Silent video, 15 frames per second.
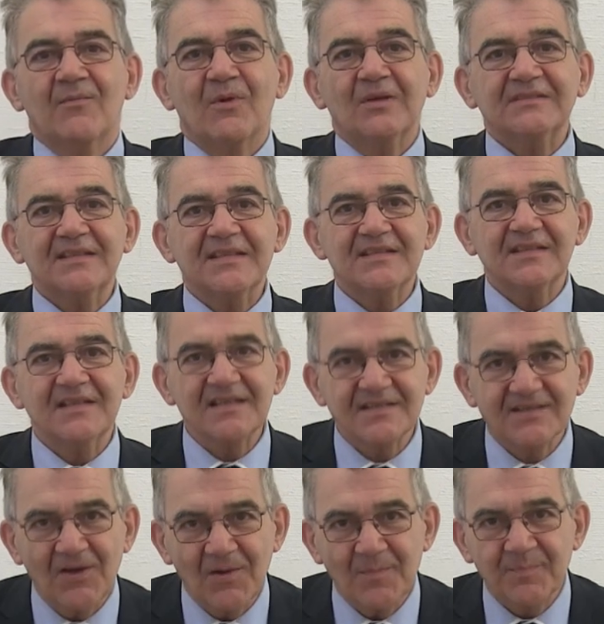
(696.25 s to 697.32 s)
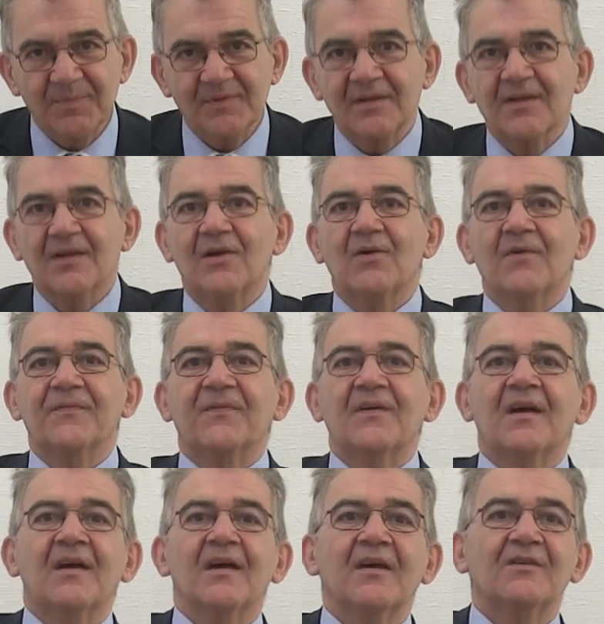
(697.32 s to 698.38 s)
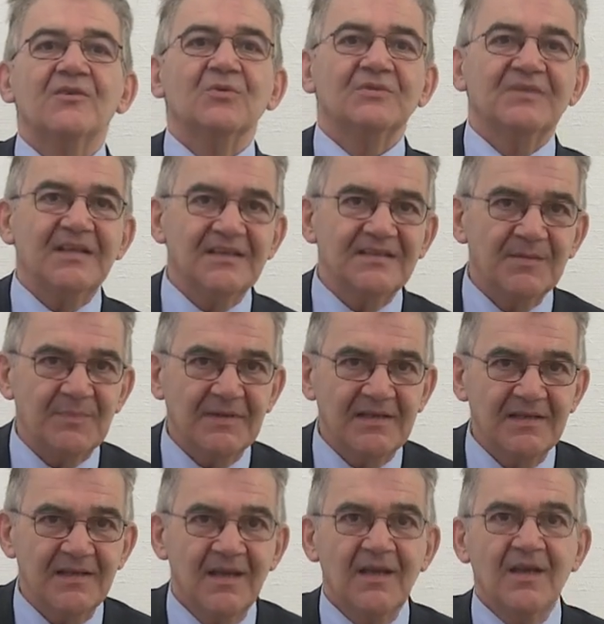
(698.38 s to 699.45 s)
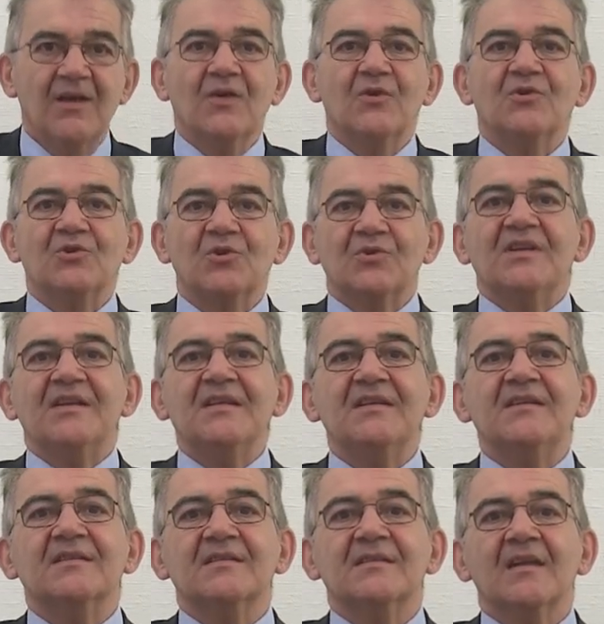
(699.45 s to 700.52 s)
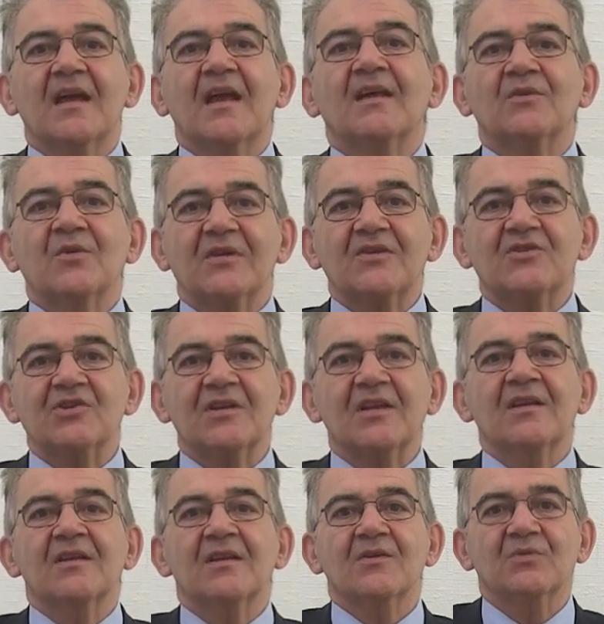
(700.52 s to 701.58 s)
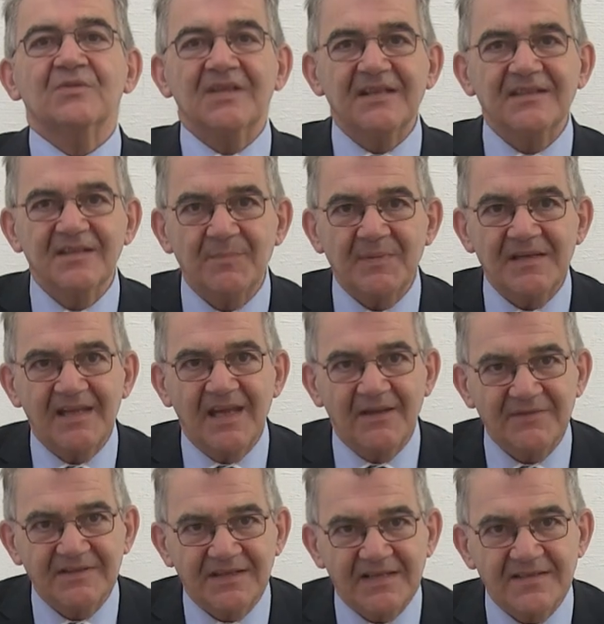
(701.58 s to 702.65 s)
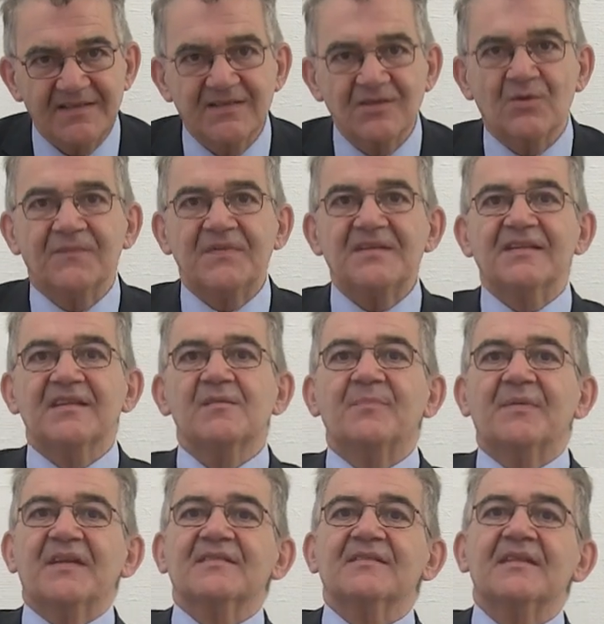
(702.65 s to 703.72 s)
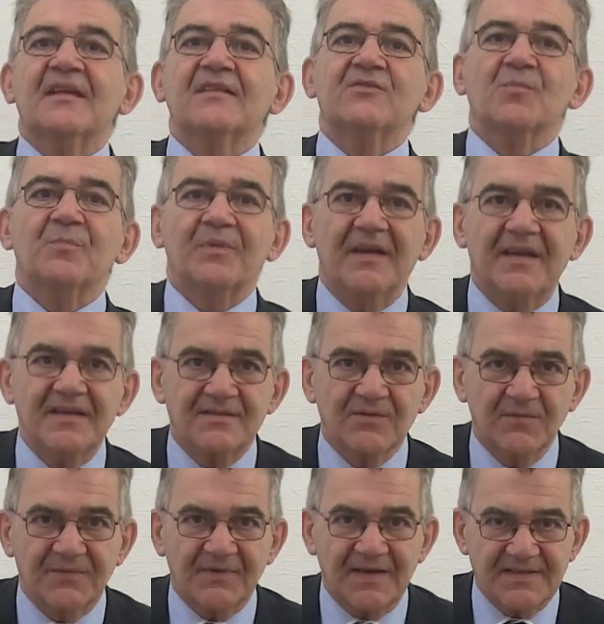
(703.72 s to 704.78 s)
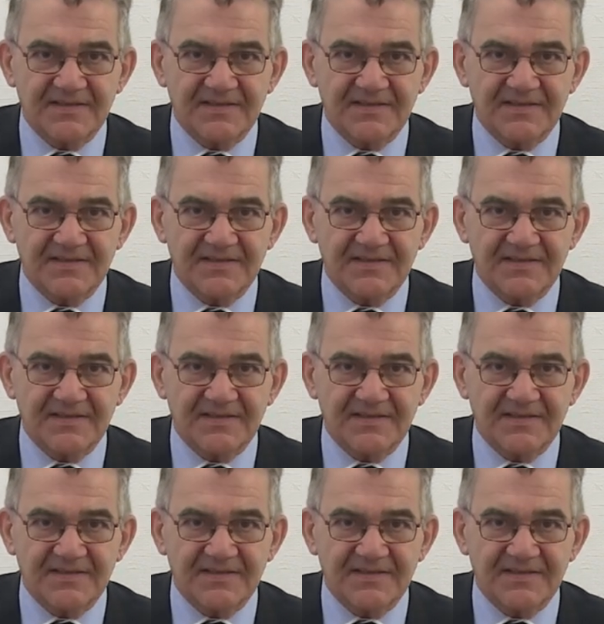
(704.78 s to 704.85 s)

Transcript: What is an example of a utility bill? You need an original utility bill evidencing your physical presence at your place of